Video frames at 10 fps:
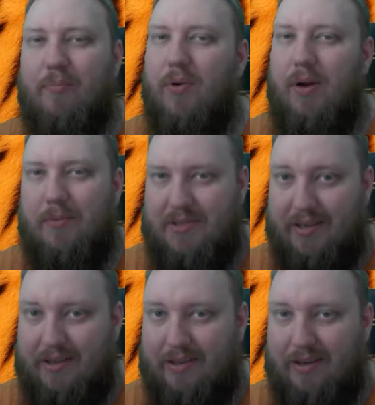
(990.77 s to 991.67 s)
promise
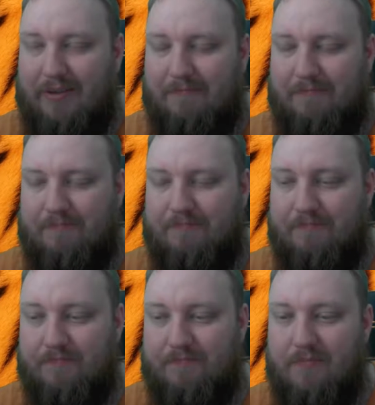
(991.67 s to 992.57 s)
anything,
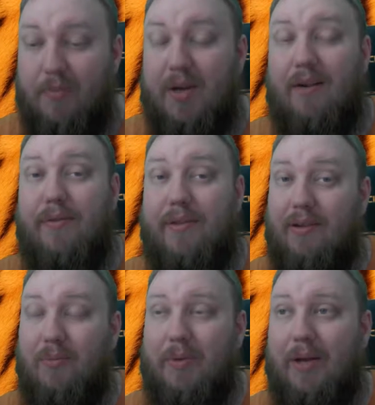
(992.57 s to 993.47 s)
but I'll
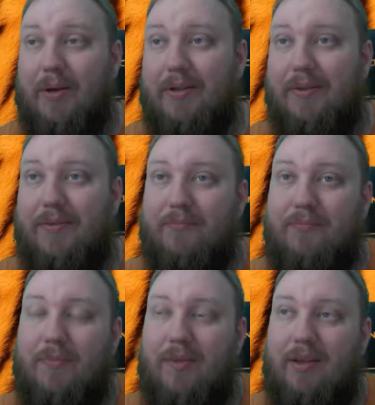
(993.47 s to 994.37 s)
think about it.
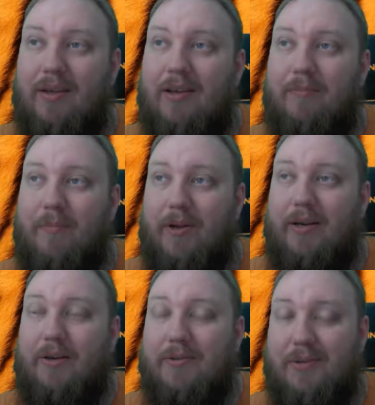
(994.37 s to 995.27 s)
But
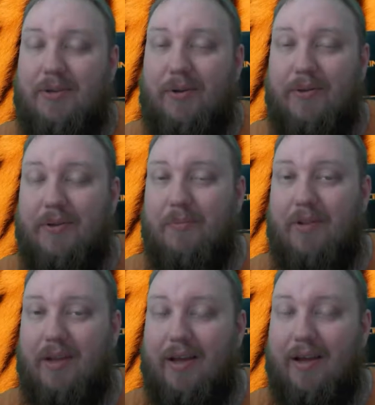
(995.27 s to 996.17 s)
I also told
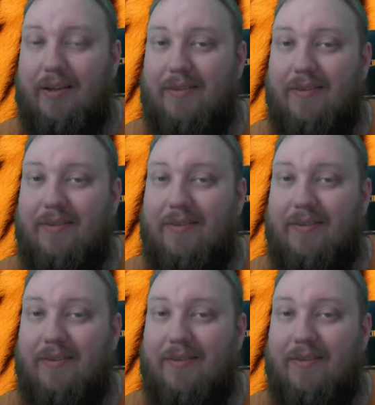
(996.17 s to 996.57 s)
him that